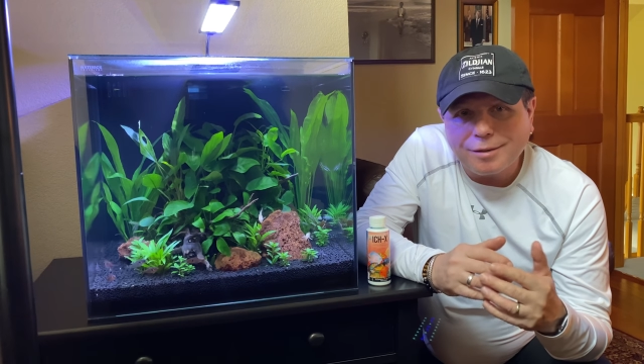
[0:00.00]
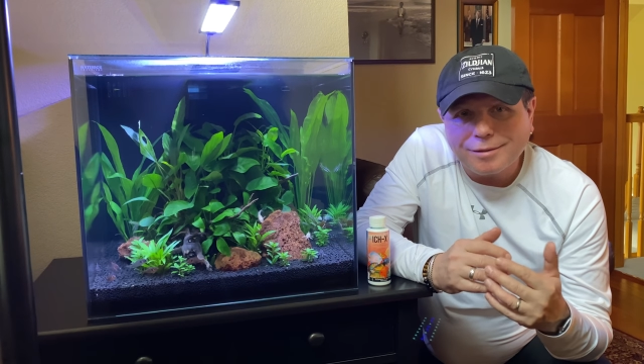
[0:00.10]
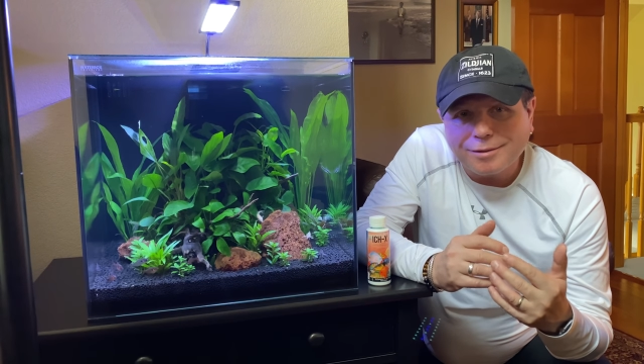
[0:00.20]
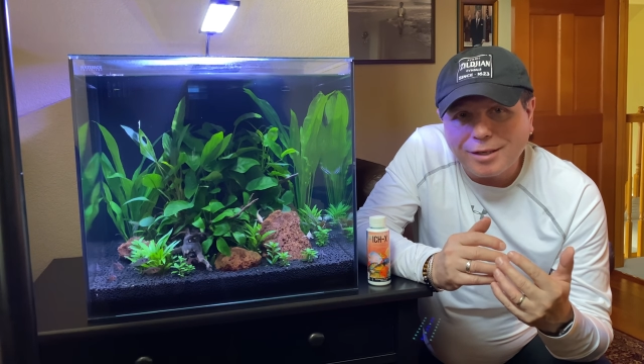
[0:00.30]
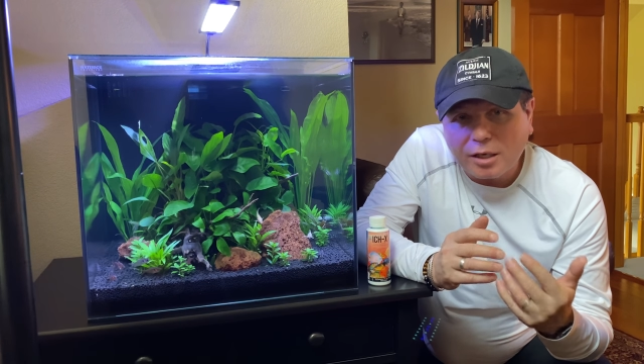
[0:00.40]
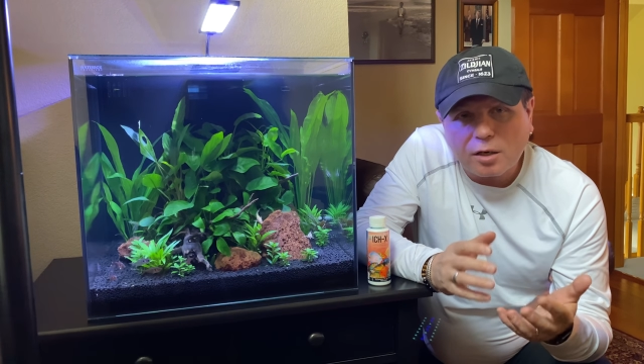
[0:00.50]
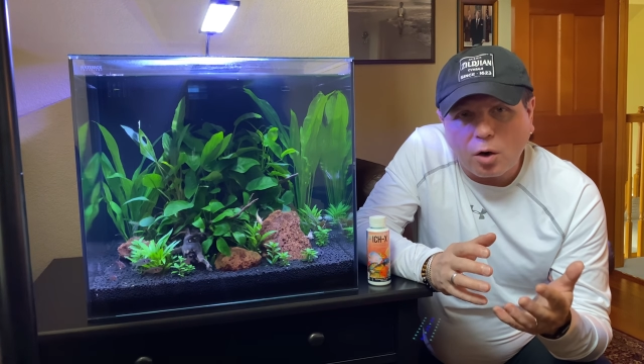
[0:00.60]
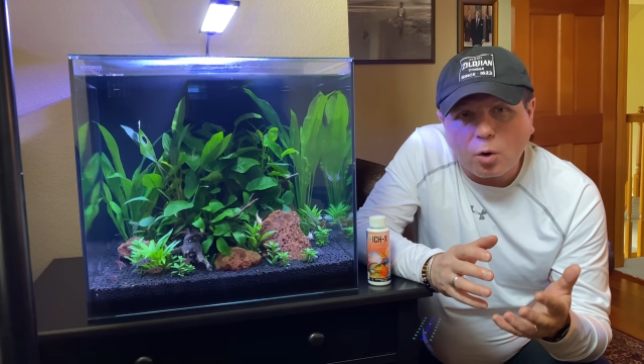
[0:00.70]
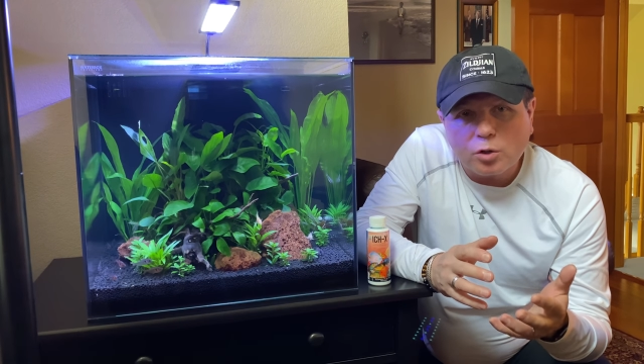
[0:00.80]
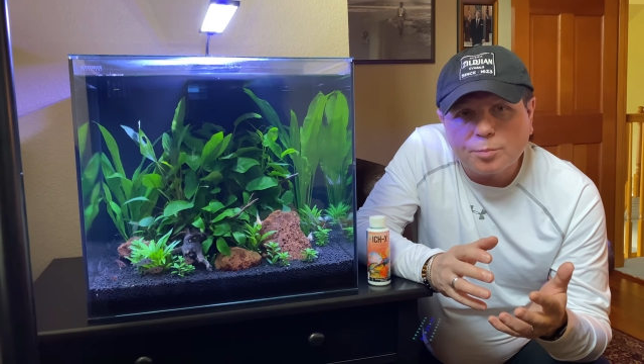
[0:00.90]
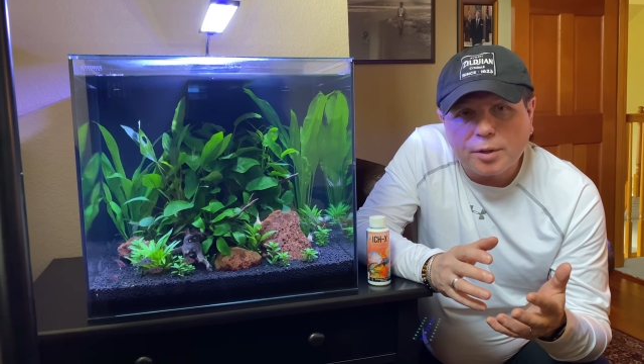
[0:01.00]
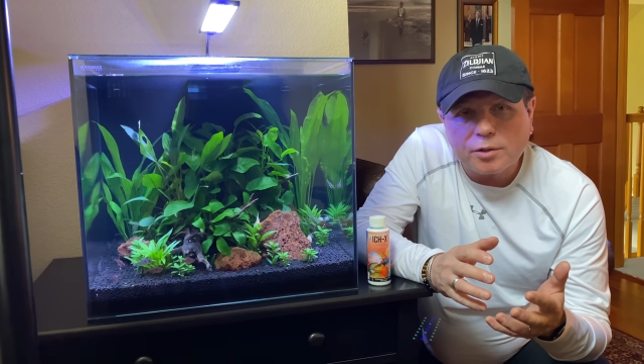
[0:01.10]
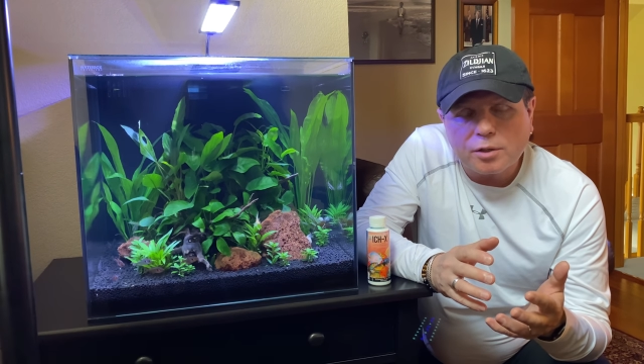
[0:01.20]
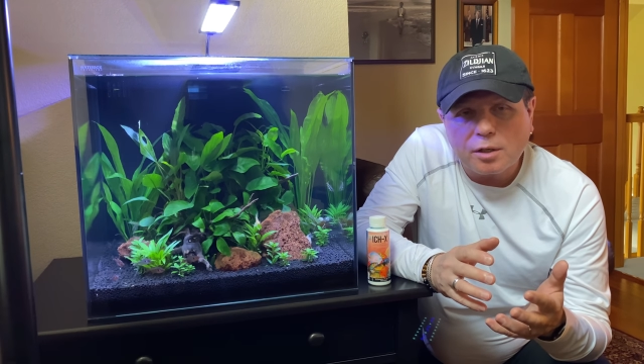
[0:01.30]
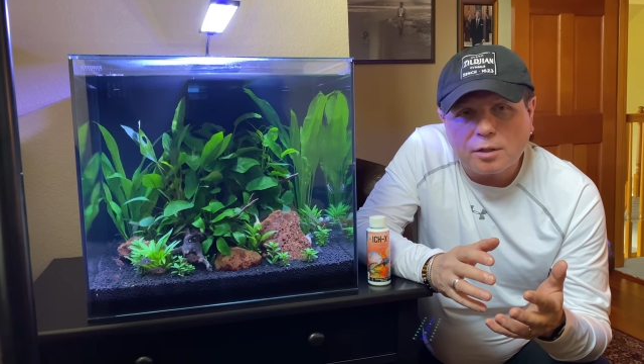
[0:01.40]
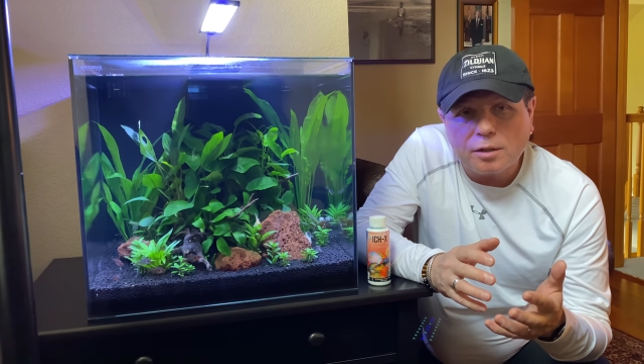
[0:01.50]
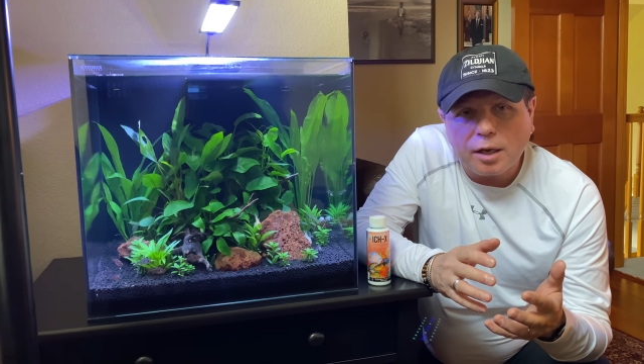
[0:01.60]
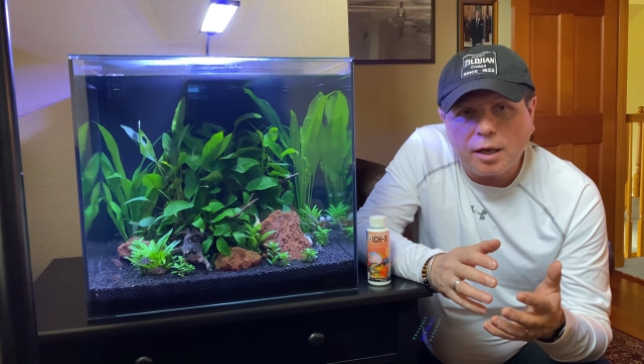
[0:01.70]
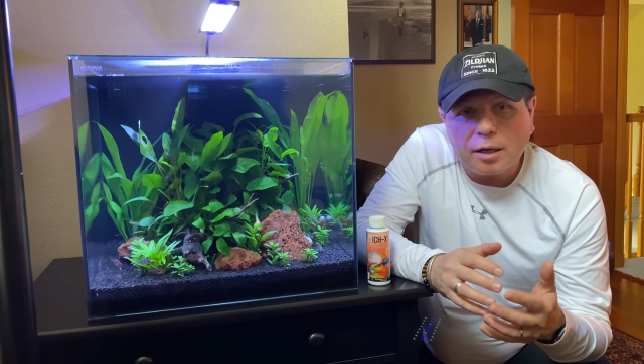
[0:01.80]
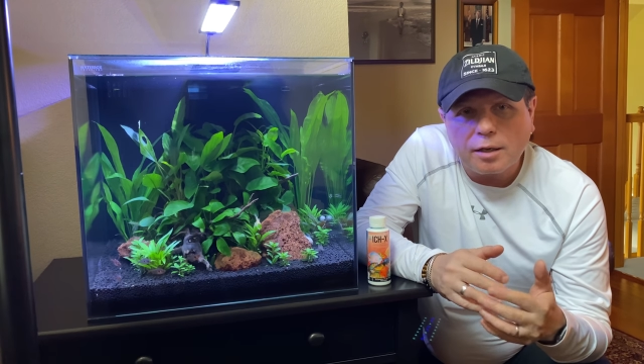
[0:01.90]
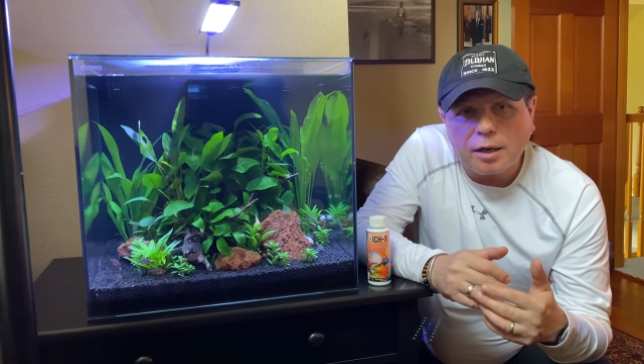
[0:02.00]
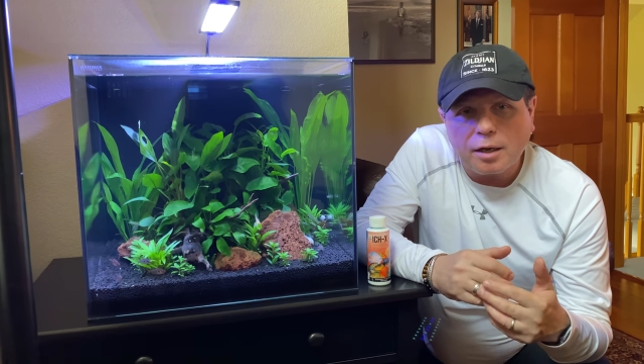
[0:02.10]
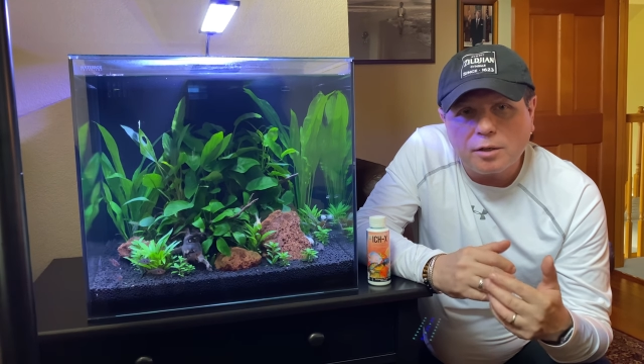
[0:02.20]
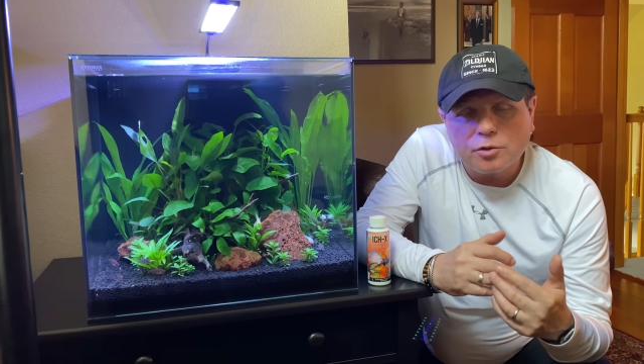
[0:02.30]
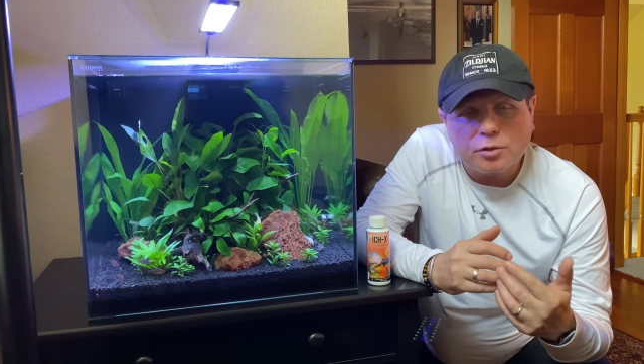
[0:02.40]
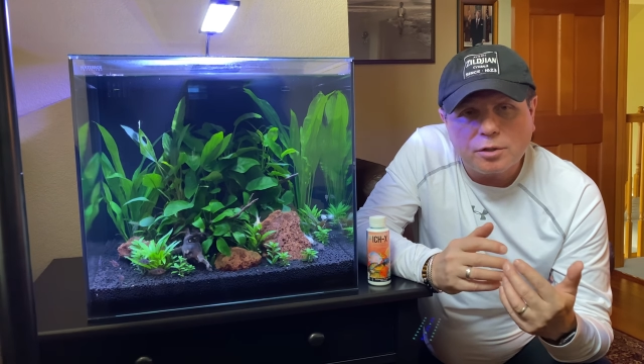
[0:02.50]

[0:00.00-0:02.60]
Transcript: is ick always present in a tank and it just